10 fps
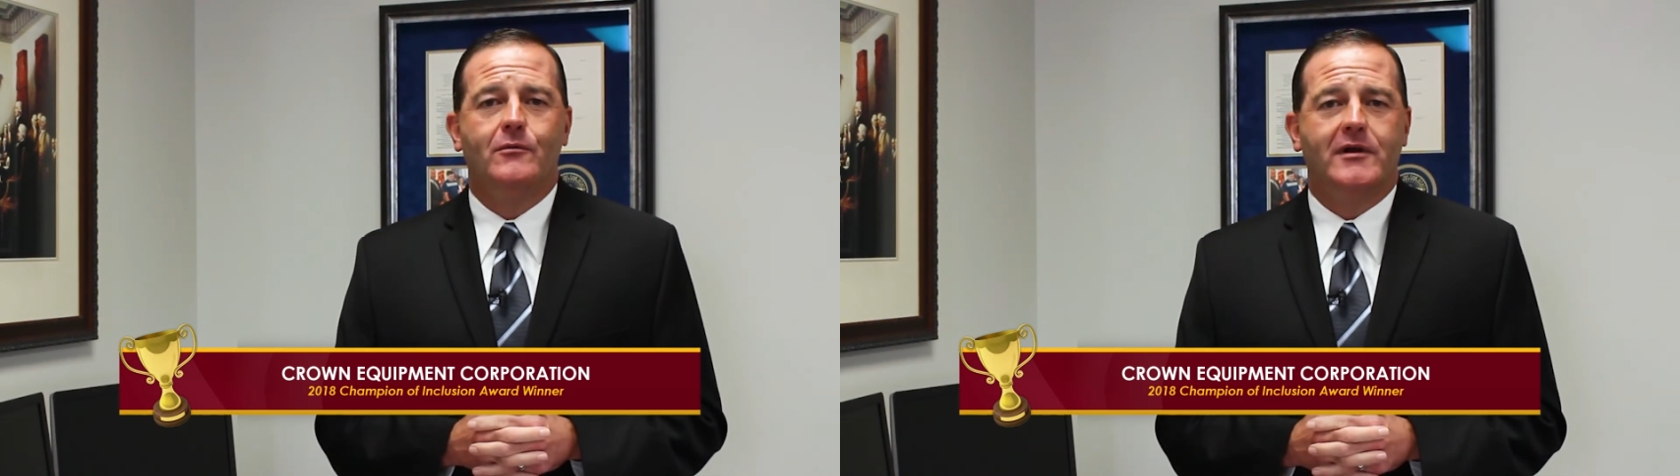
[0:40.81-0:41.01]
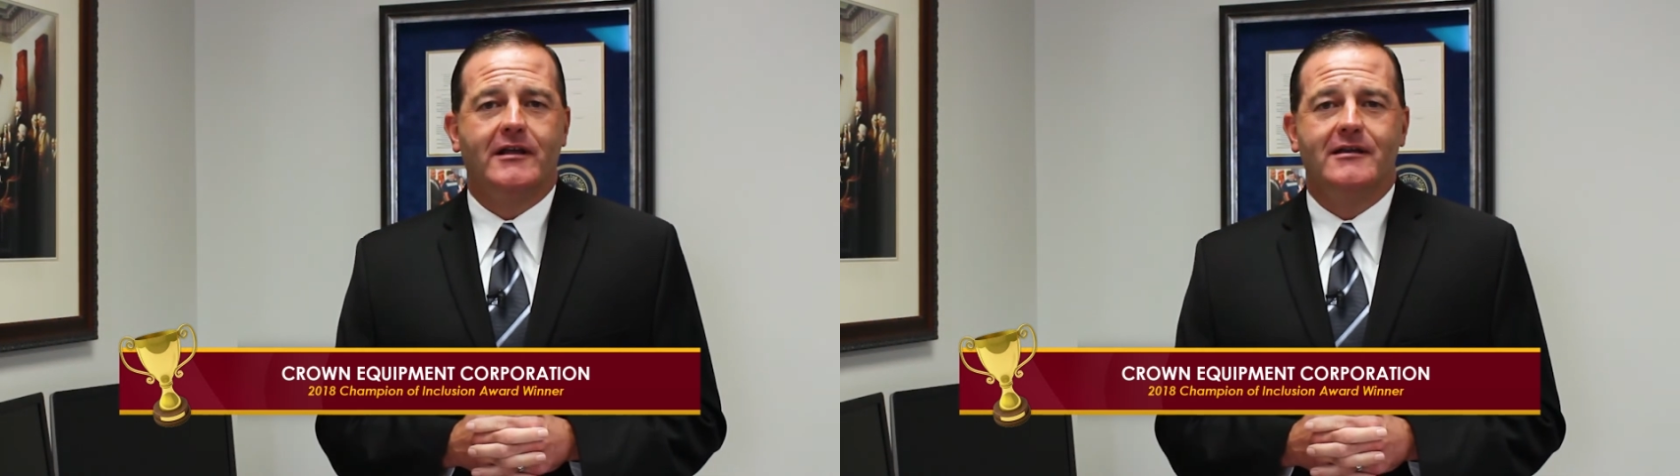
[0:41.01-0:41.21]

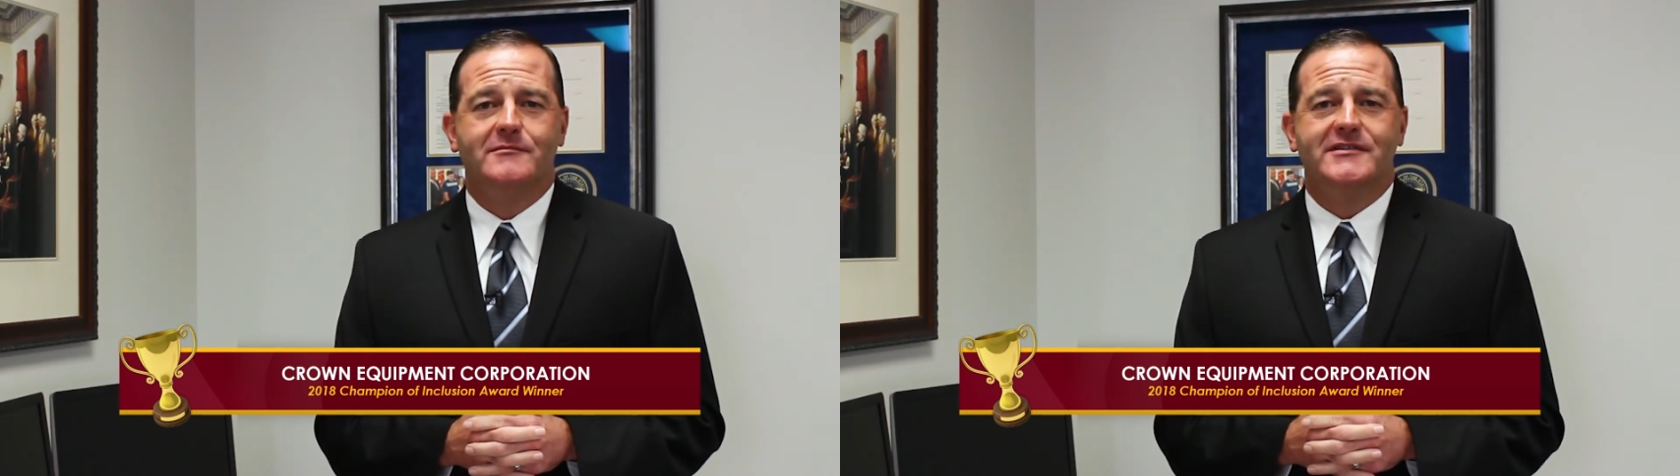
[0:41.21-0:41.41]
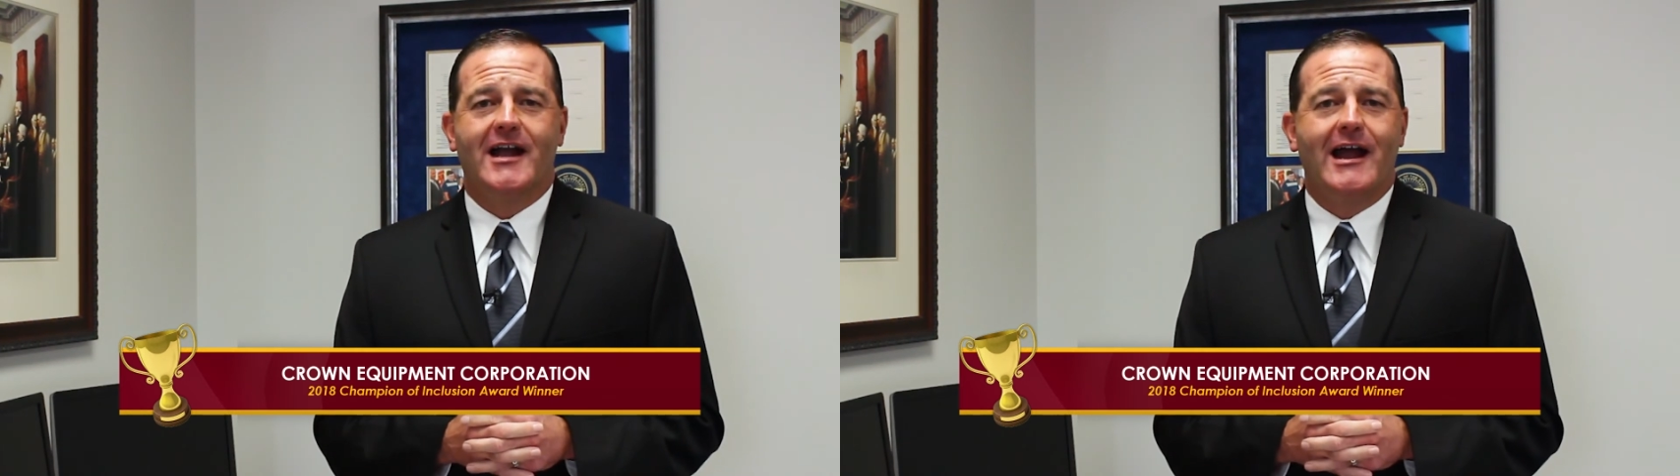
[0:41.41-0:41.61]
when it
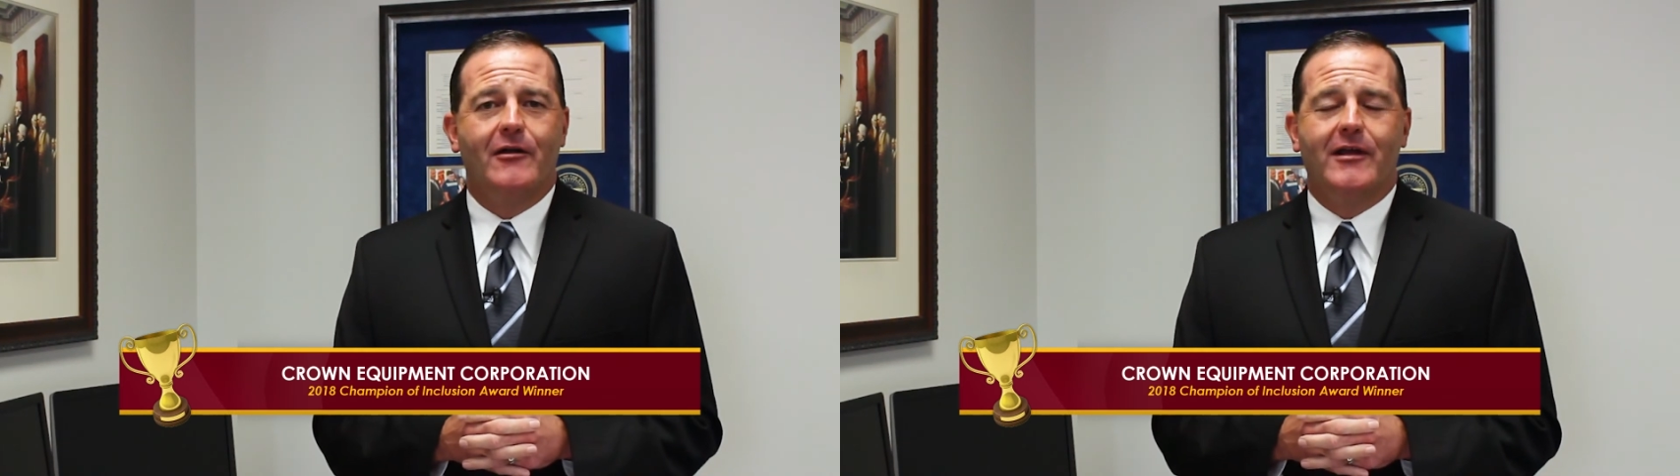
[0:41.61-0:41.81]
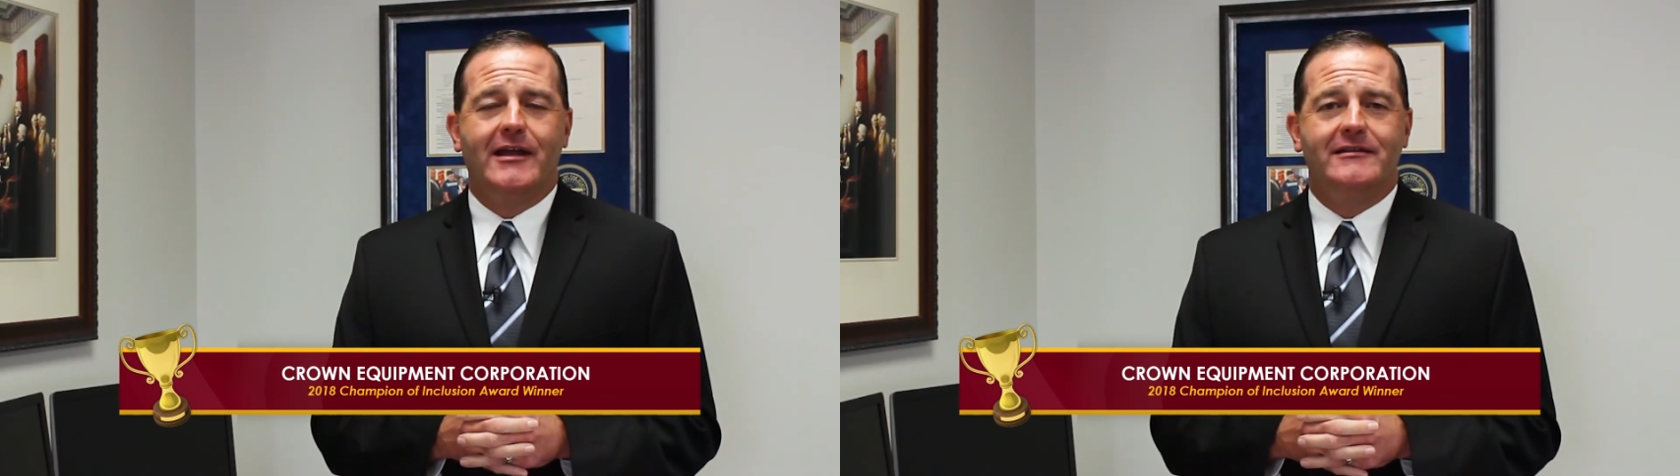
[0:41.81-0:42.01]
comes to
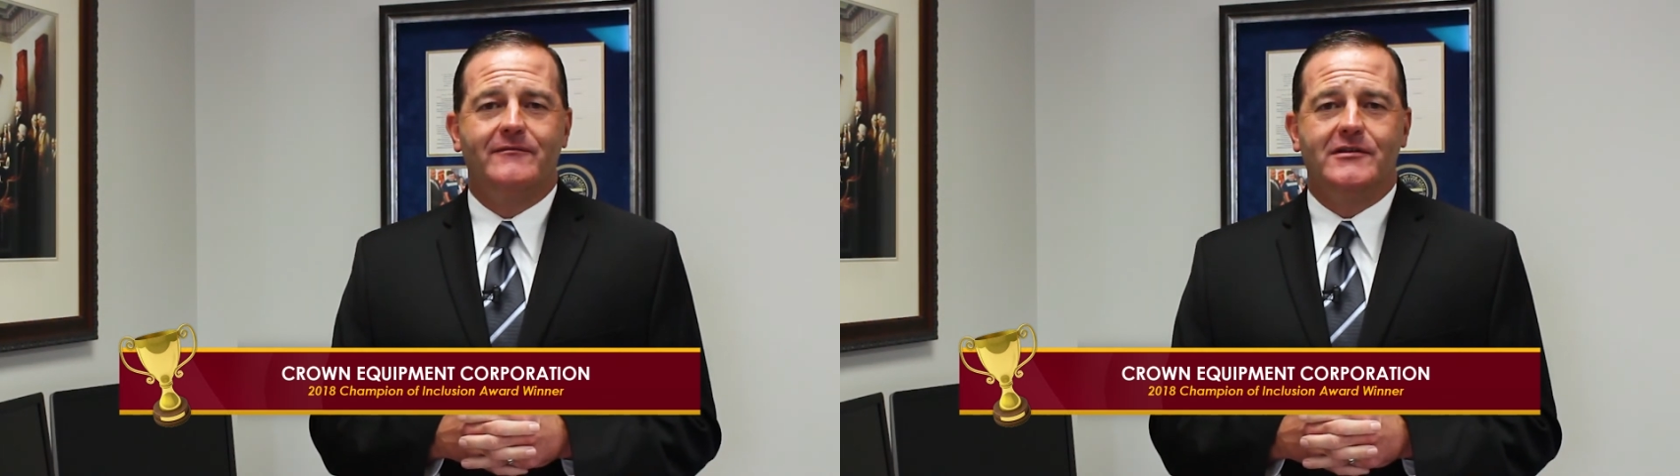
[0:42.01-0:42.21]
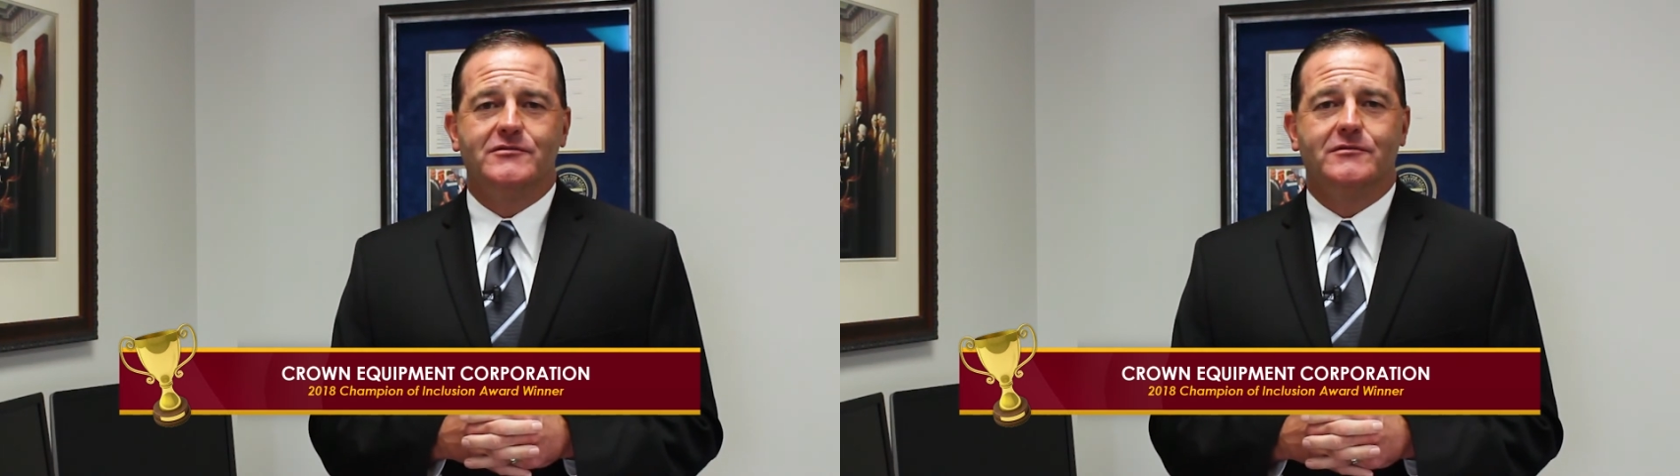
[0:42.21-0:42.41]
hiring
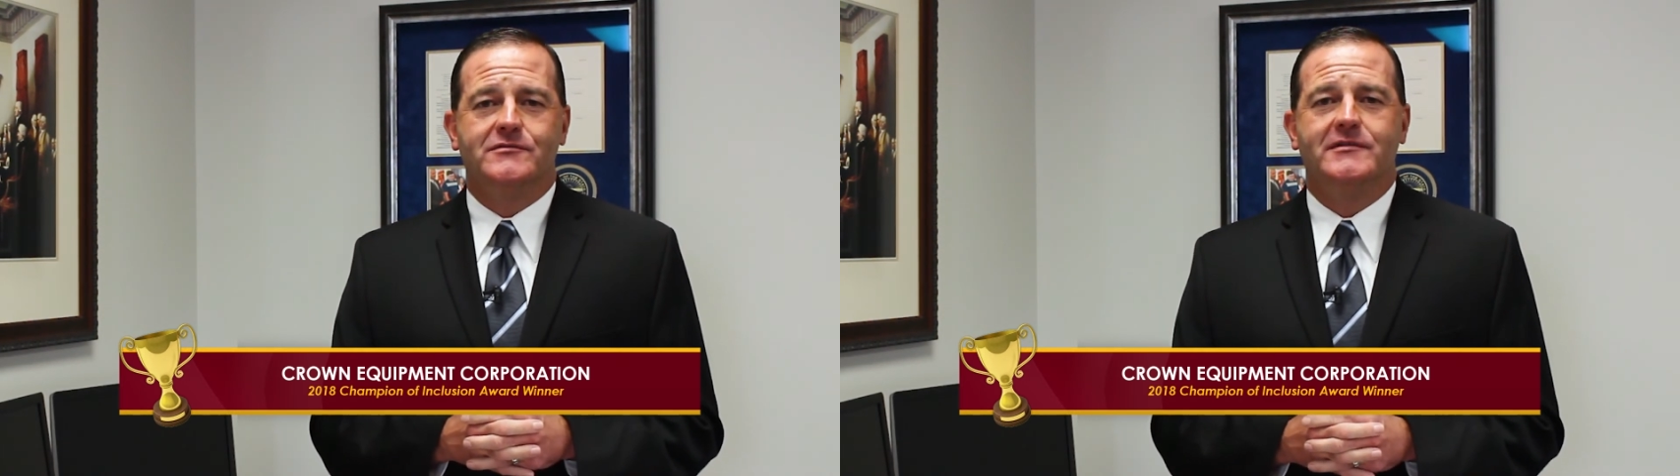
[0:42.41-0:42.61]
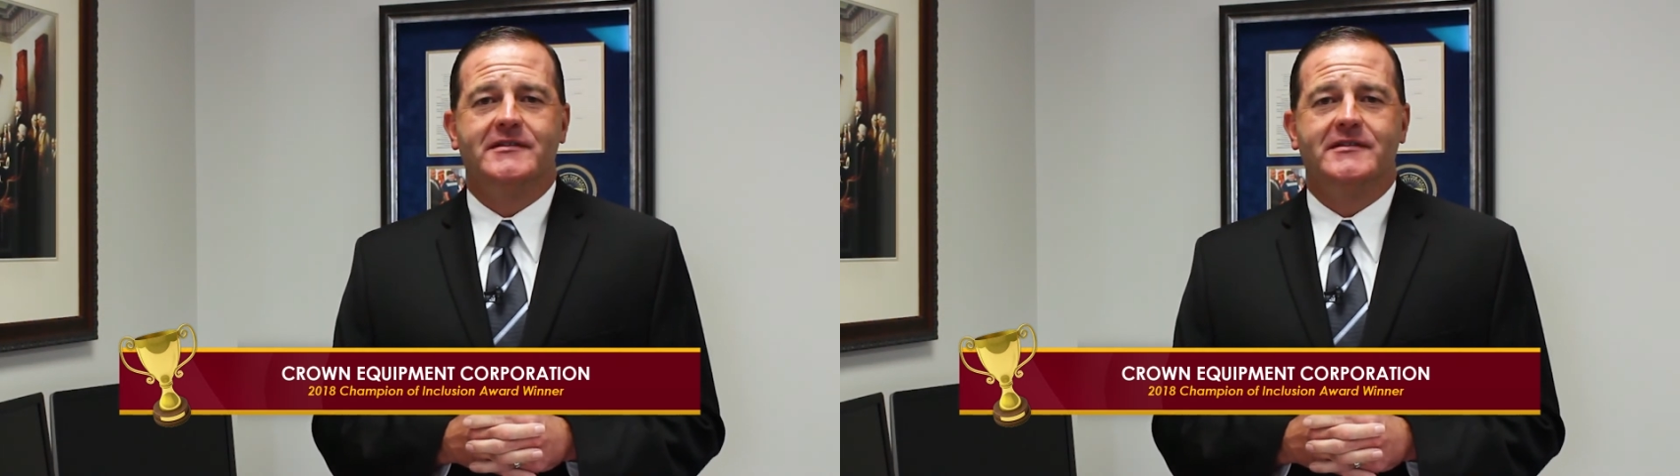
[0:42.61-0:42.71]
individuals